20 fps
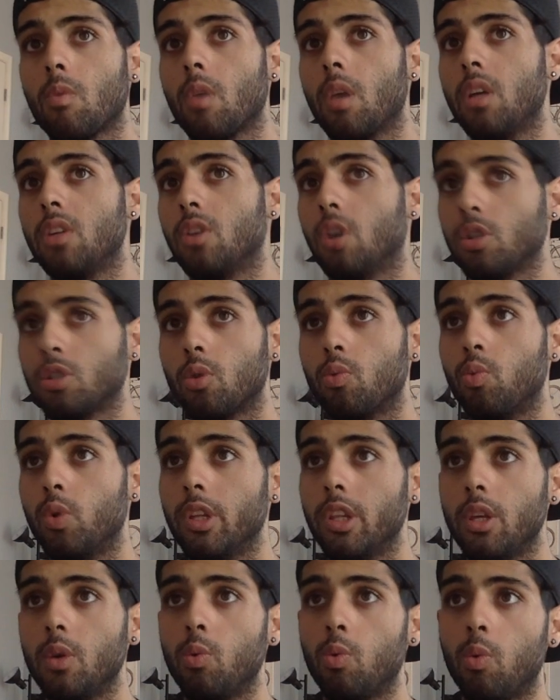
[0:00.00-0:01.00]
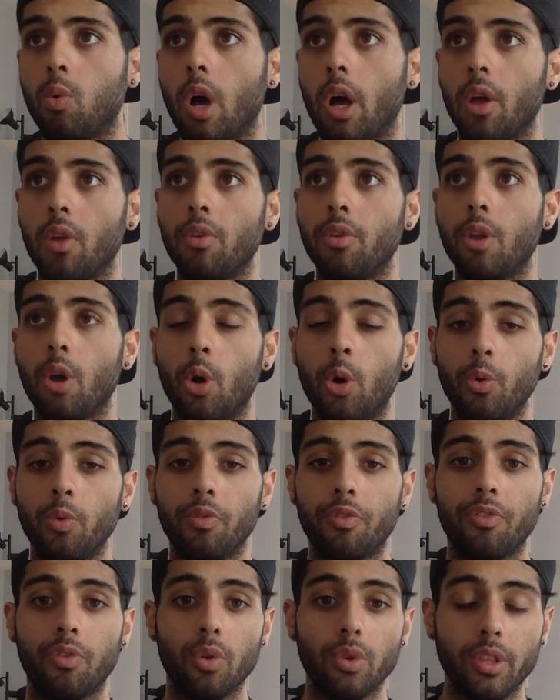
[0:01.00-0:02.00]
is also really well
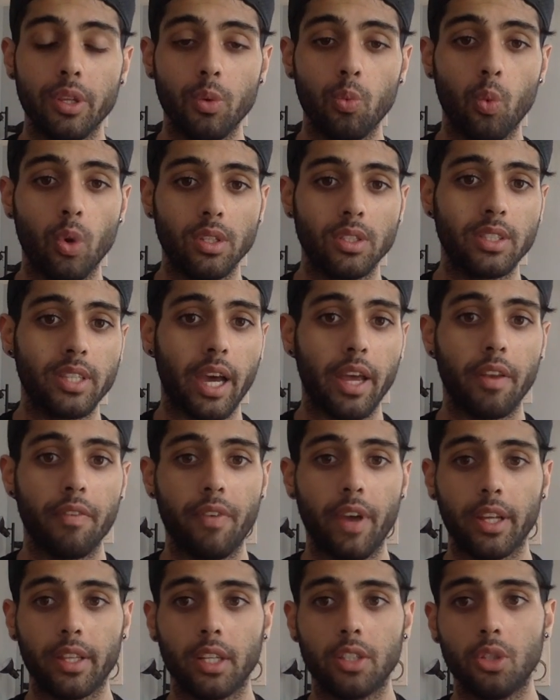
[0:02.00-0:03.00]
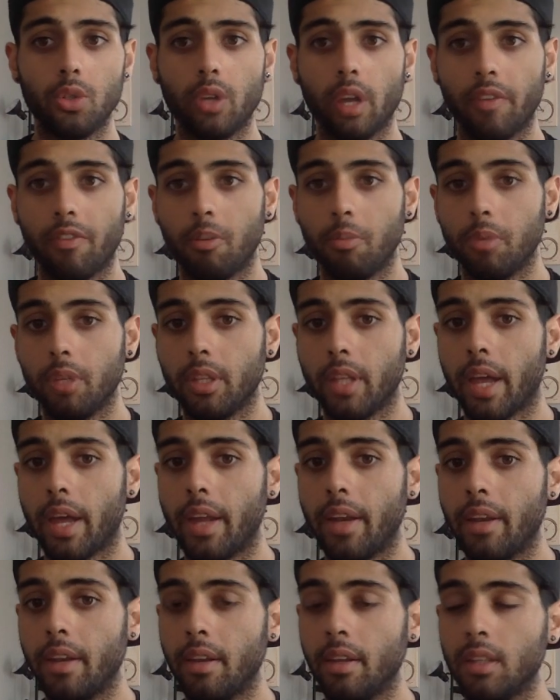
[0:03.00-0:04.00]
known for the one side effect that you get from it
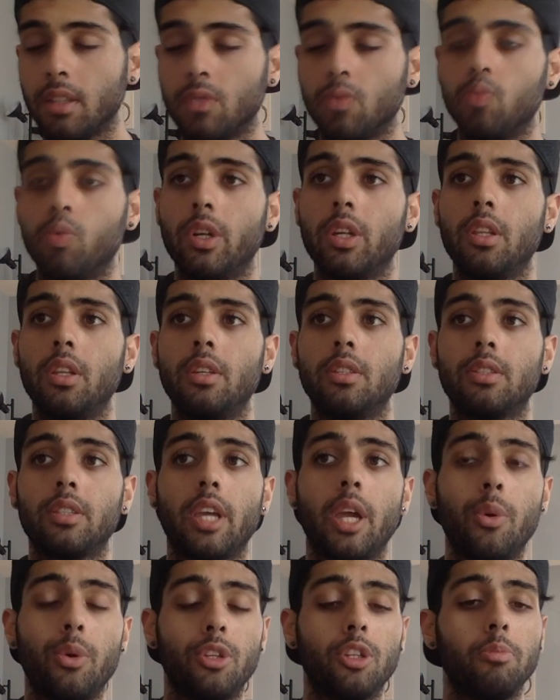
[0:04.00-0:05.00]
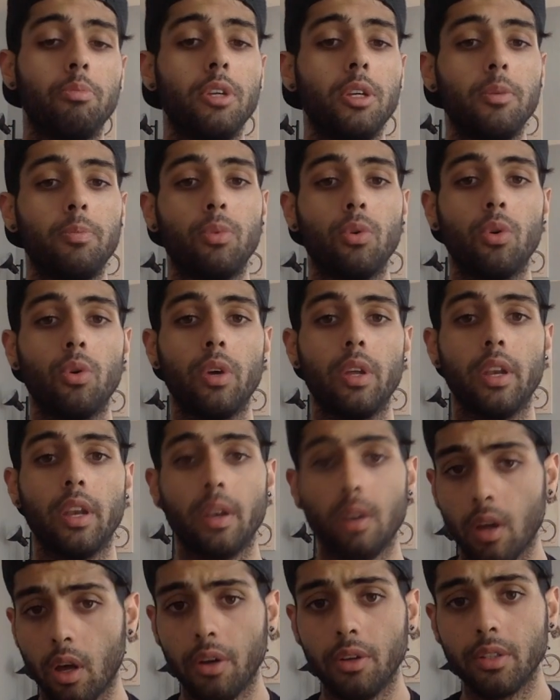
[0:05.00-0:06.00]
that is really scary to people, and
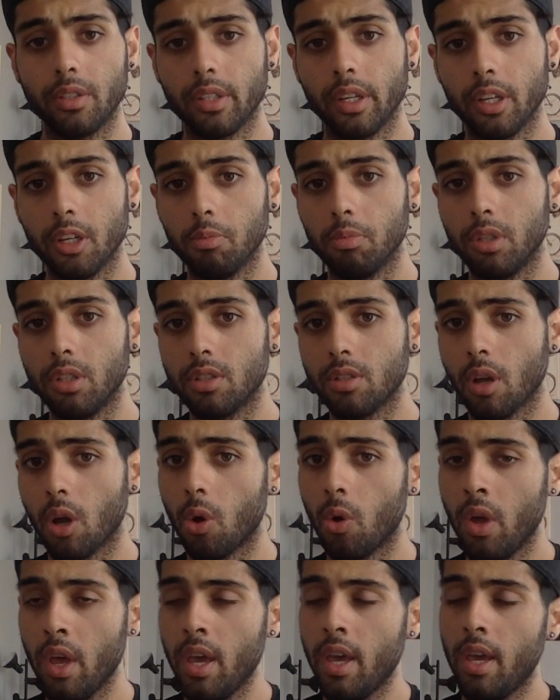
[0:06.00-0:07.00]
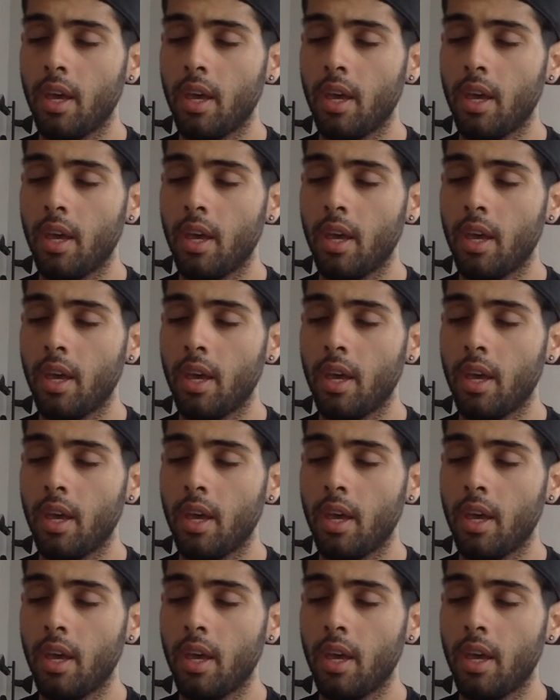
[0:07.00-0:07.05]
understandably so.